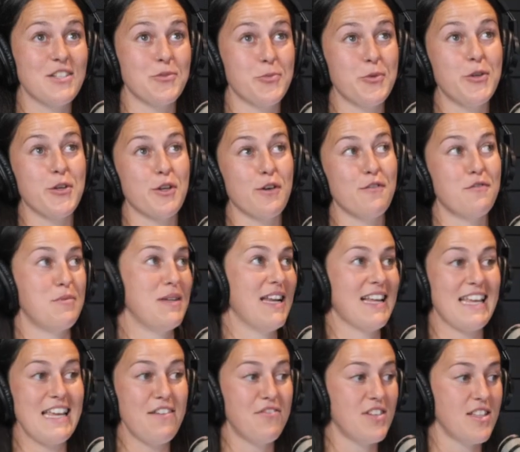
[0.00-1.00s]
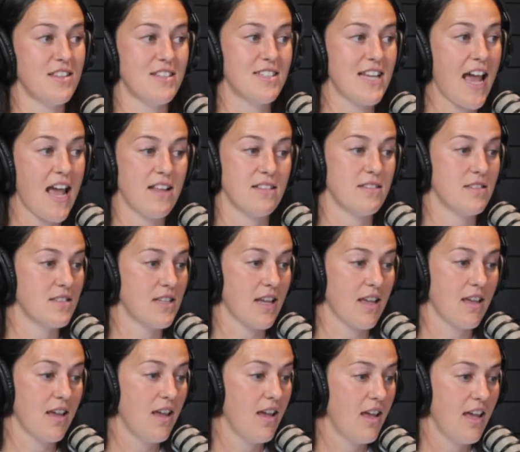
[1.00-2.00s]
a work off me, like even in the 10s,
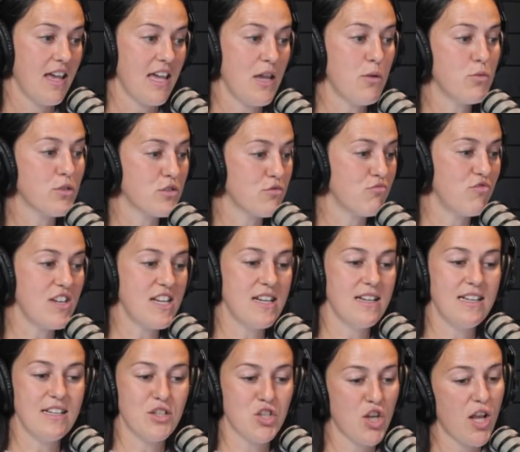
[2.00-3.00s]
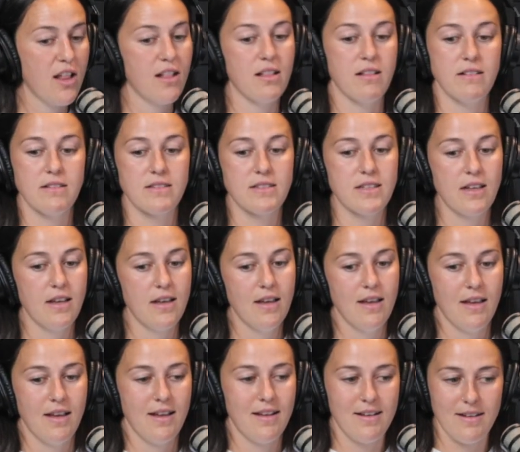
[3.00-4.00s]
like it was really chilled
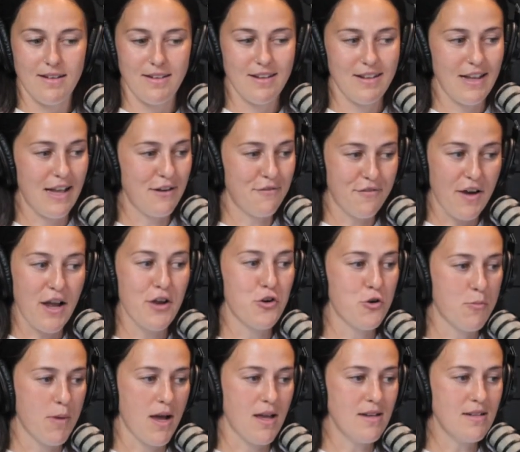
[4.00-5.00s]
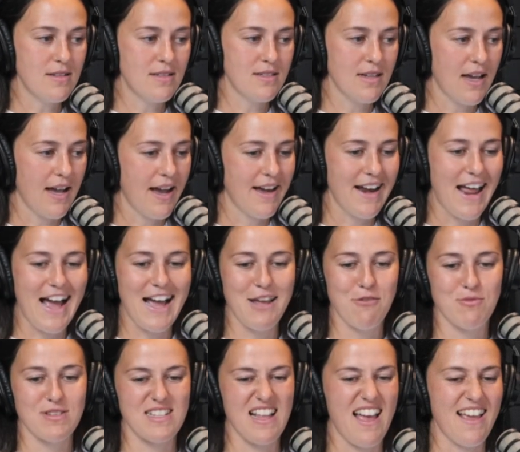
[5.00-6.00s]
environment and I
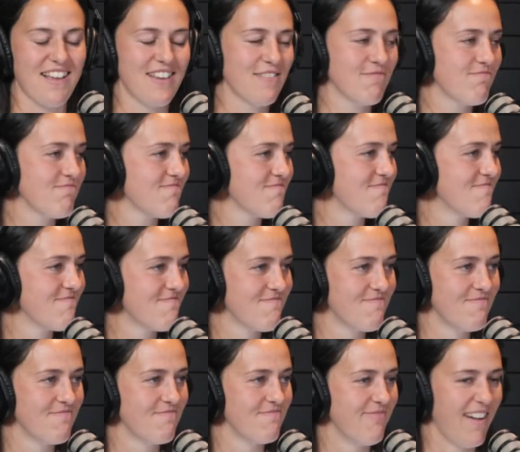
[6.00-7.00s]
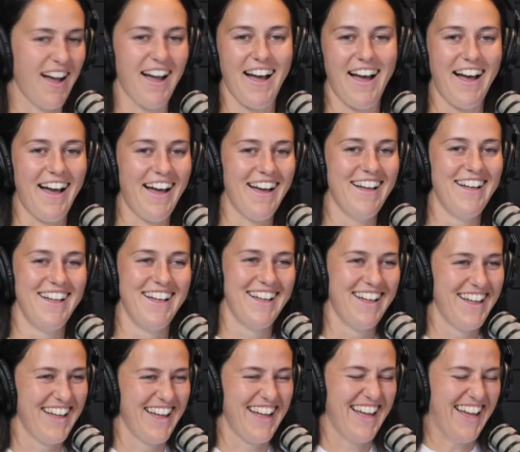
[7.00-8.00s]
was like,
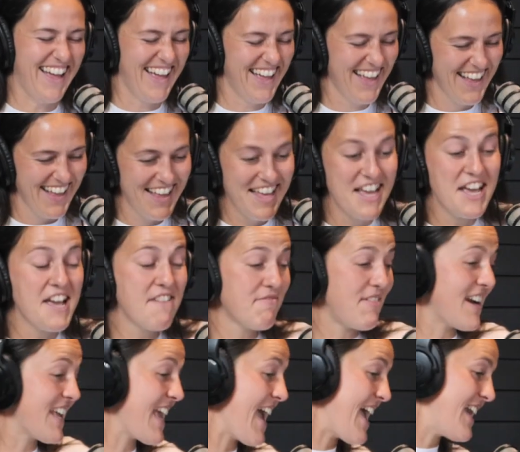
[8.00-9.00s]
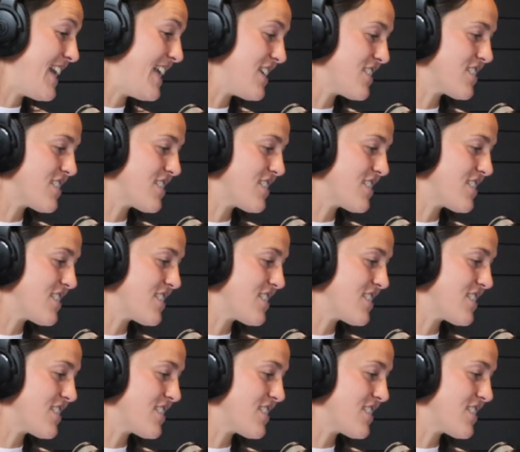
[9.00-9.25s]
But again,